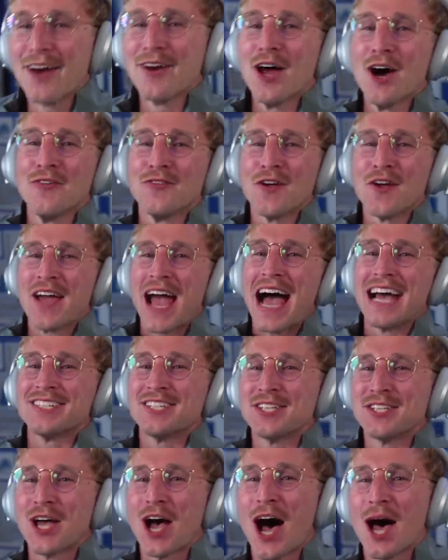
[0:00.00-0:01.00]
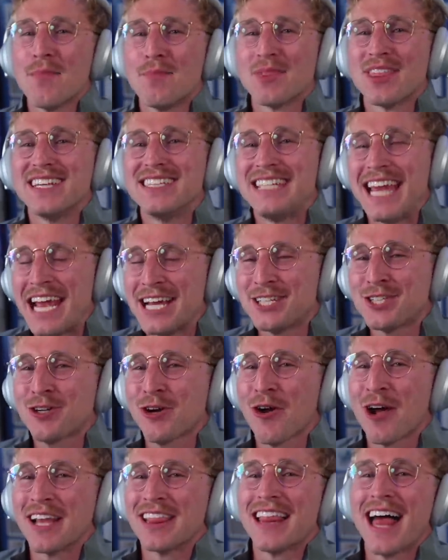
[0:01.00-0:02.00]
don't know if you guys saw it, but the
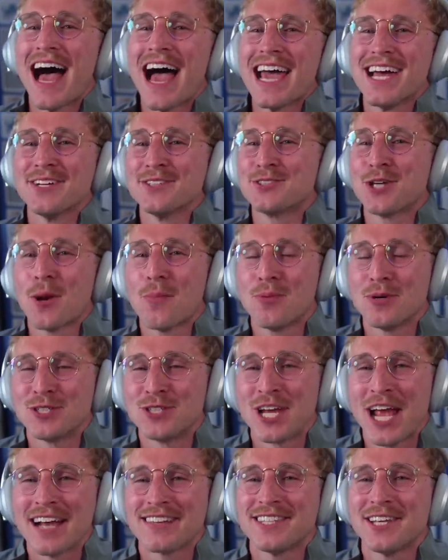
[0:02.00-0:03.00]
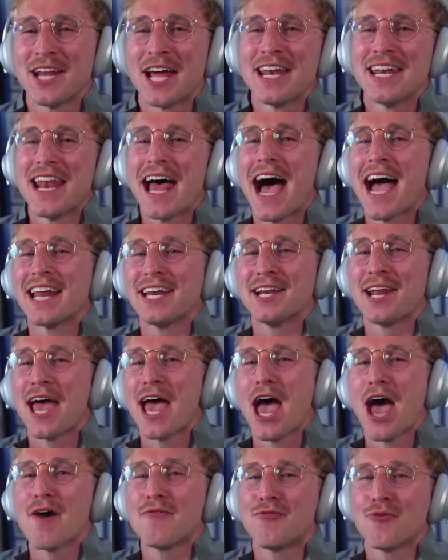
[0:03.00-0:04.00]
Detroit Lions are projected at nine and a
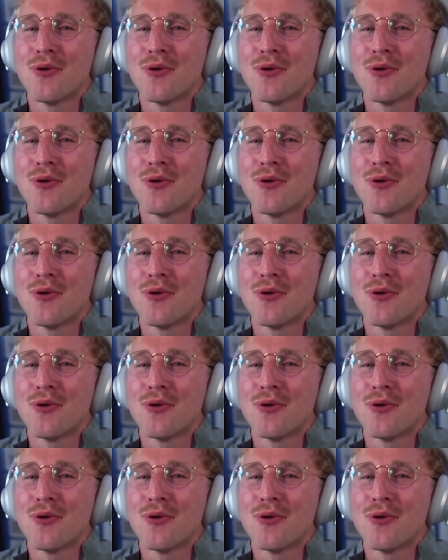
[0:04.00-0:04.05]
half